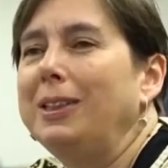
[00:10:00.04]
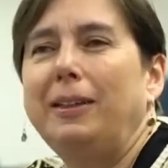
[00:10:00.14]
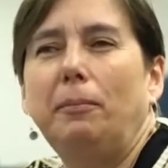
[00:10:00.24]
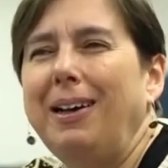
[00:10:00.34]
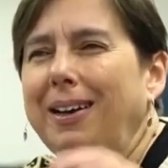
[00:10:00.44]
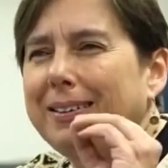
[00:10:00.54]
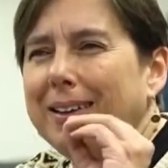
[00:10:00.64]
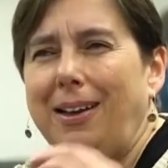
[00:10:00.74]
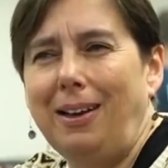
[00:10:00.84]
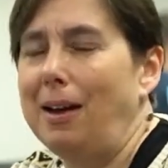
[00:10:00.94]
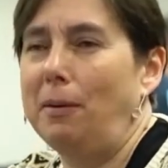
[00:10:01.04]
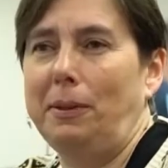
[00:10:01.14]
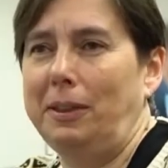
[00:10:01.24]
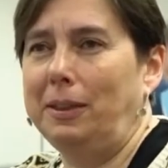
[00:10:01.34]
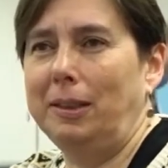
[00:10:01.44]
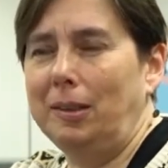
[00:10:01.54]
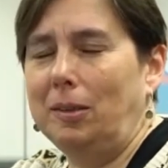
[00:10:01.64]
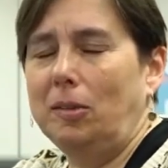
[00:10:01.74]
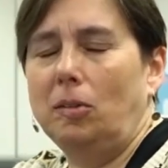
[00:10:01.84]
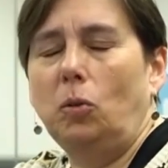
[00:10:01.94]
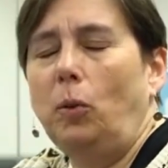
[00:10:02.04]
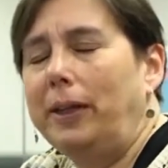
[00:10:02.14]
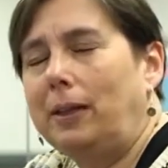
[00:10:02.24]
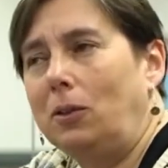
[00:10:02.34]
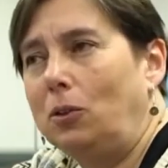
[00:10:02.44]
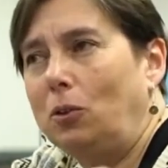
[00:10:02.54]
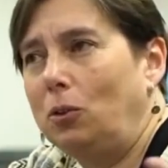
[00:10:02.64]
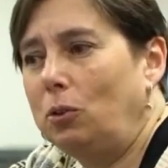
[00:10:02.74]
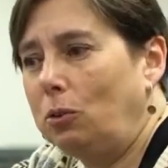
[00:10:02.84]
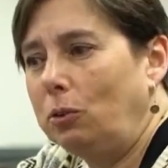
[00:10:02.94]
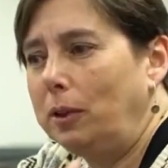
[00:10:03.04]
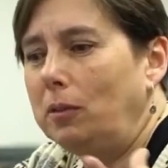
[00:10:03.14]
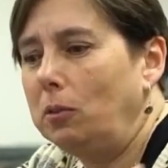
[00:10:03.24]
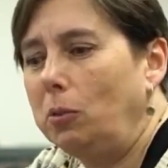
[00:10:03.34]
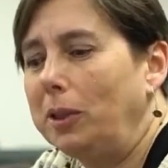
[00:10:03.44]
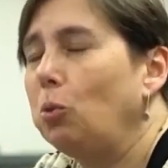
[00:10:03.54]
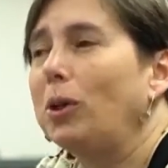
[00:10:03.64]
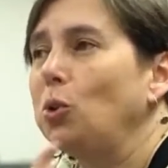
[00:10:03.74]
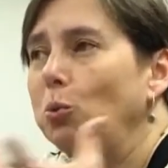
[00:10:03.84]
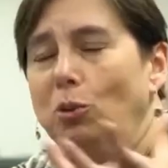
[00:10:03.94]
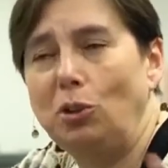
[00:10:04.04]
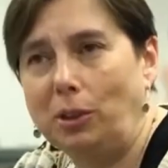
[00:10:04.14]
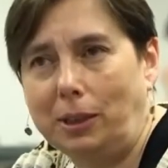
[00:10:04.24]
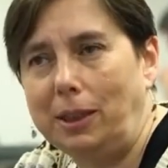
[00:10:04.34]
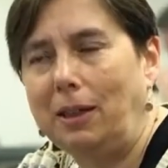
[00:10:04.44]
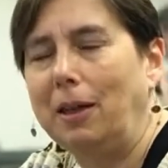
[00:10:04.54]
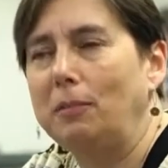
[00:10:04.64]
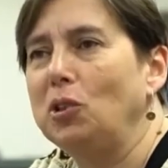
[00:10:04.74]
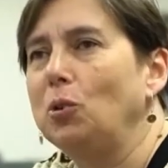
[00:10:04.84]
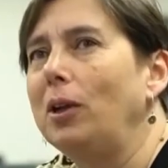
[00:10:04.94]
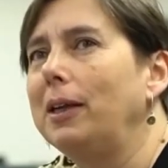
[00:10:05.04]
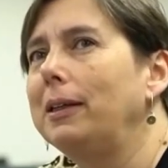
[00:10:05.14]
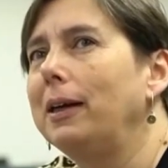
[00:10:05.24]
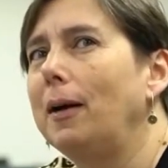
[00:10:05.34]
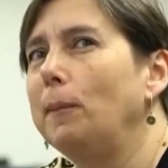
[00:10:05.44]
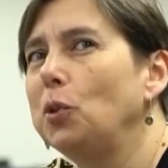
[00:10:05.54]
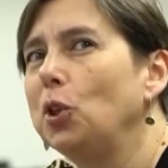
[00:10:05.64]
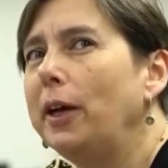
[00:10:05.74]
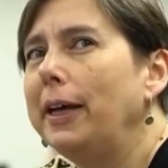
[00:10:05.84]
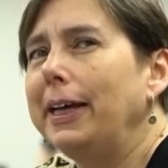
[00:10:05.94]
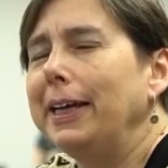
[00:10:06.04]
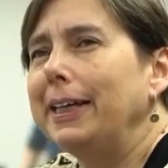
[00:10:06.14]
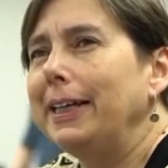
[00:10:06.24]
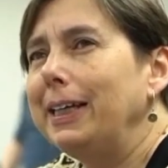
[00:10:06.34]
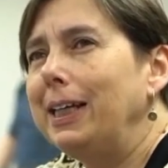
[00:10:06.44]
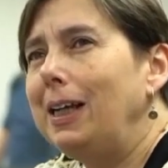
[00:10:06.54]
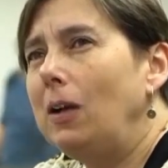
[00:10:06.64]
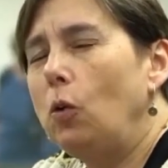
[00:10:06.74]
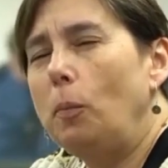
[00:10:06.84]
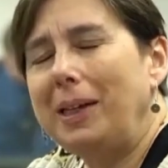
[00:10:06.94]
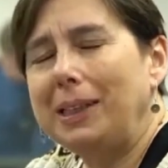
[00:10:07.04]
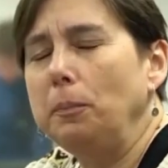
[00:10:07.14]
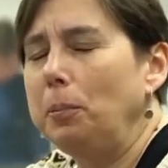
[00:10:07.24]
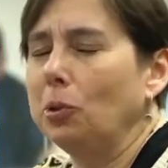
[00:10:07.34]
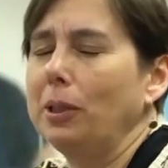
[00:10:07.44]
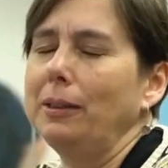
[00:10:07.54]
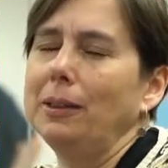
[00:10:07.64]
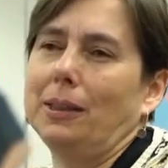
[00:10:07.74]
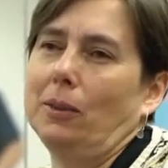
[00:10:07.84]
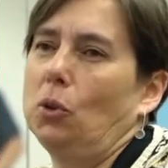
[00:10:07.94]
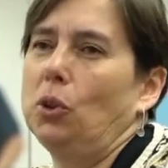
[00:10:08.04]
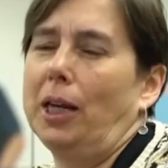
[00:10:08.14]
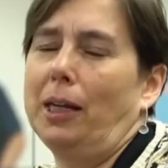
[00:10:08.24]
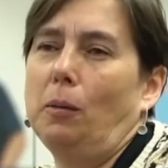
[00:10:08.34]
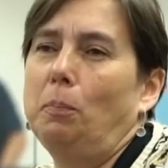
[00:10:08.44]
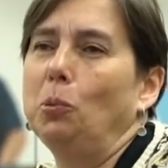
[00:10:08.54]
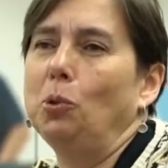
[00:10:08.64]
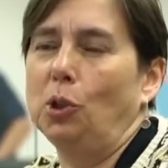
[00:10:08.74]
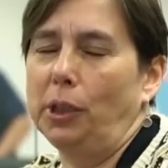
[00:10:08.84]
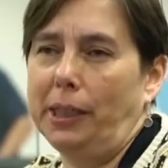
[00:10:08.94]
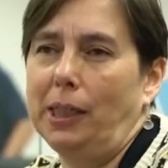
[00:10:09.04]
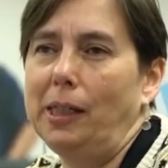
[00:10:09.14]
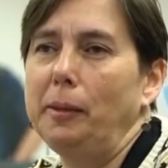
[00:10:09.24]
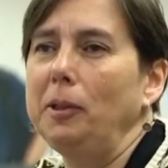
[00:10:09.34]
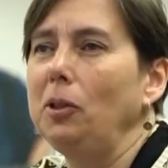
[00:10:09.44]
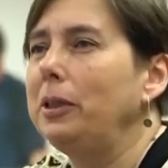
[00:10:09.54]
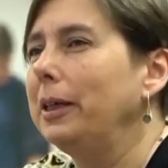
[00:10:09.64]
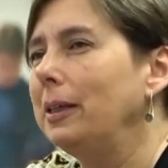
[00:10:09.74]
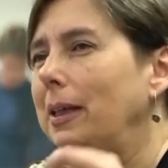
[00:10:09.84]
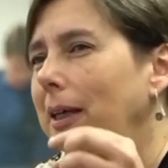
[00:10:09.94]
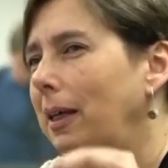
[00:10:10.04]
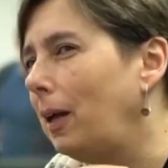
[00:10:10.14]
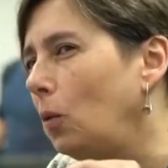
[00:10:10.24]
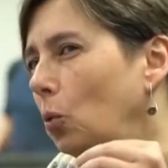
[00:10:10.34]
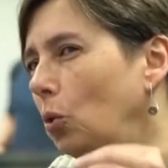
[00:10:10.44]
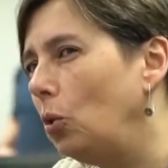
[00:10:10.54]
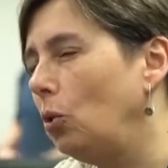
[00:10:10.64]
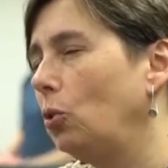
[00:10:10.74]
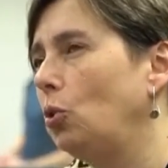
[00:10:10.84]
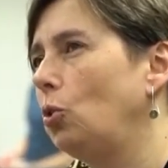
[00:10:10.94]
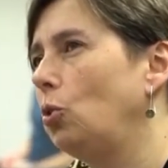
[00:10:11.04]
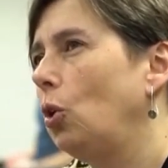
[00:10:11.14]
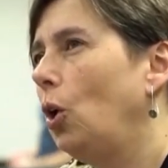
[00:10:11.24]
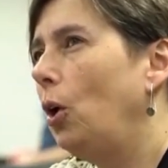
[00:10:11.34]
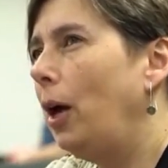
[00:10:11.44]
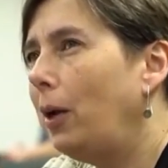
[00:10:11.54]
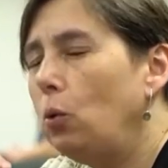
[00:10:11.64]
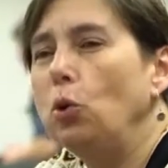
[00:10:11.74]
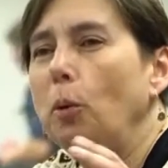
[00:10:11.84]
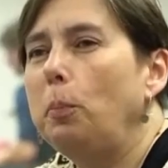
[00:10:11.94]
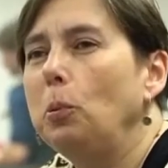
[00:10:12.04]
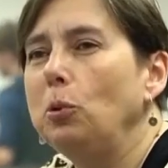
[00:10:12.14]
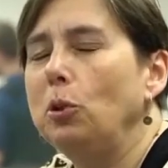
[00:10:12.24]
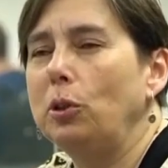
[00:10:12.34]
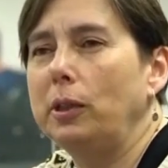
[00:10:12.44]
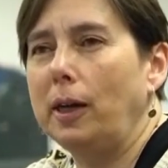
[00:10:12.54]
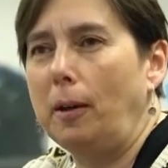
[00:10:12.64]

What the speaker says: a key theme in the topics of this capsule. The most important thing is to find the balance point and have some